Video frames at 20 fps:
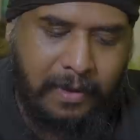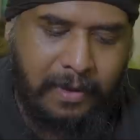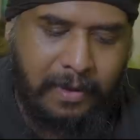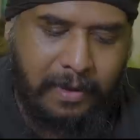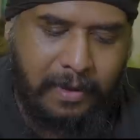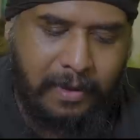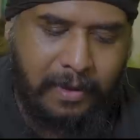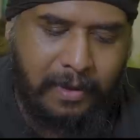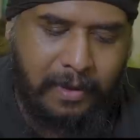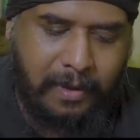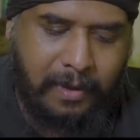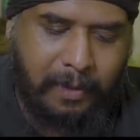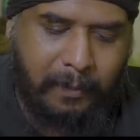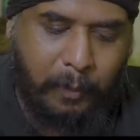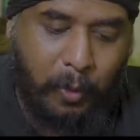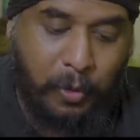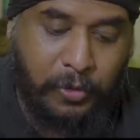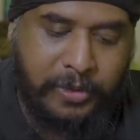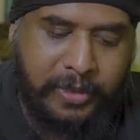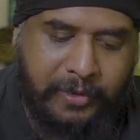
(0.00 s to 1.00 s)

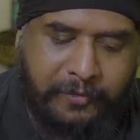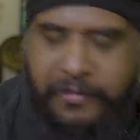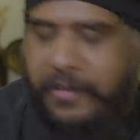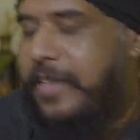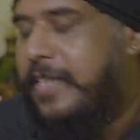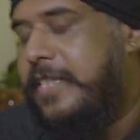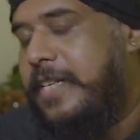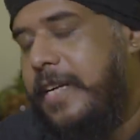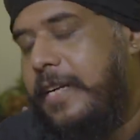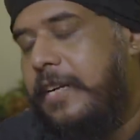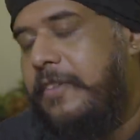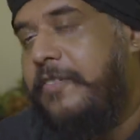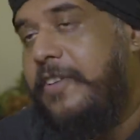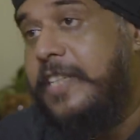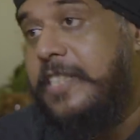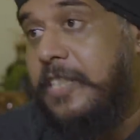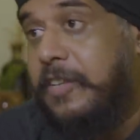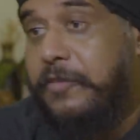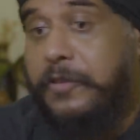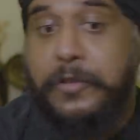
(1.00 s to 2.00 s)
most differentiated
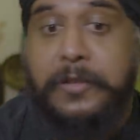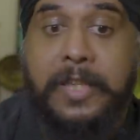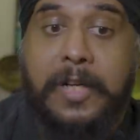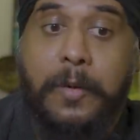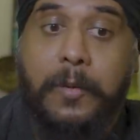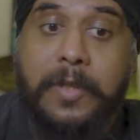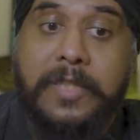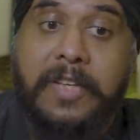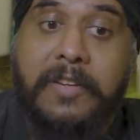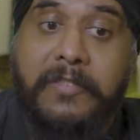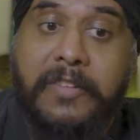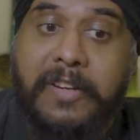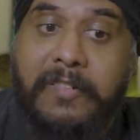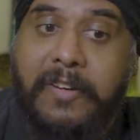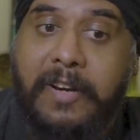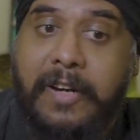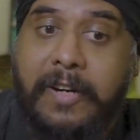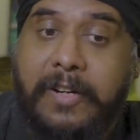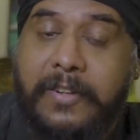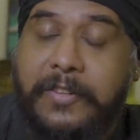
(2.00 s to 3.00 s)
feature, if you think, was that we
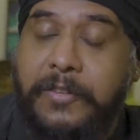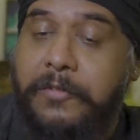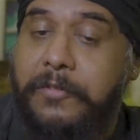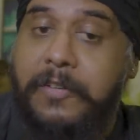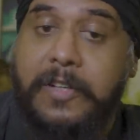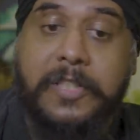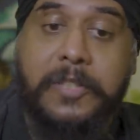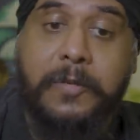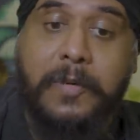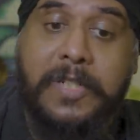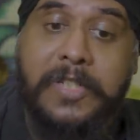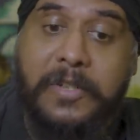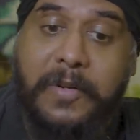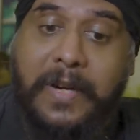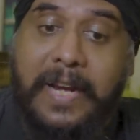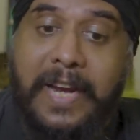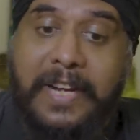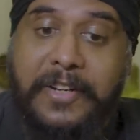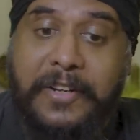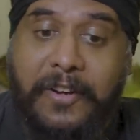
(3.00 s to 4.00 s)
were the first ones to
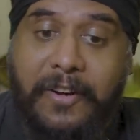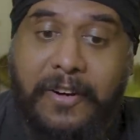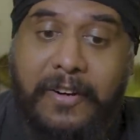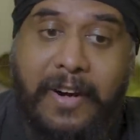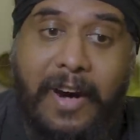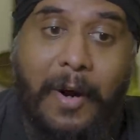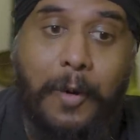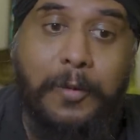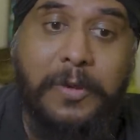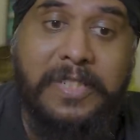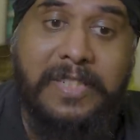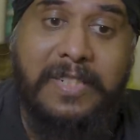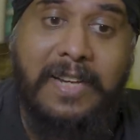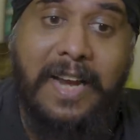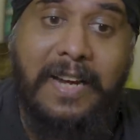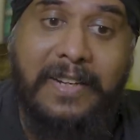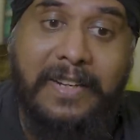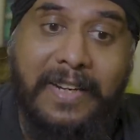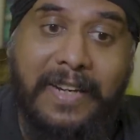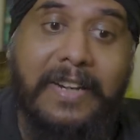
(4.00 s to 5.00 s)
get your
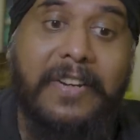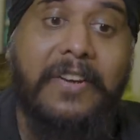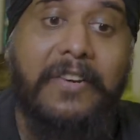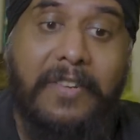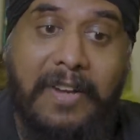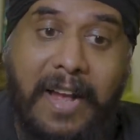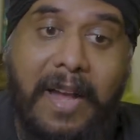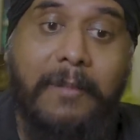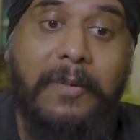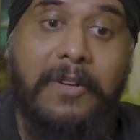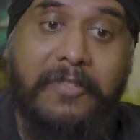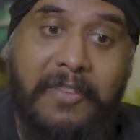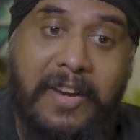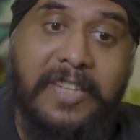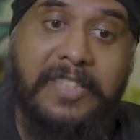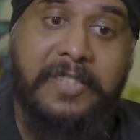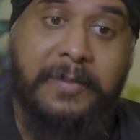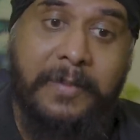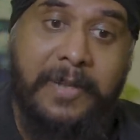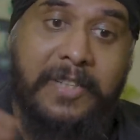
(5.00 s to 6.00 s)
outstanding in a reliable
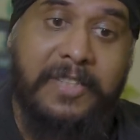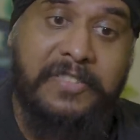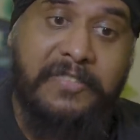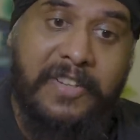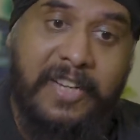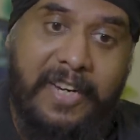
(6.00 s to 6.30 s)
fashion, because we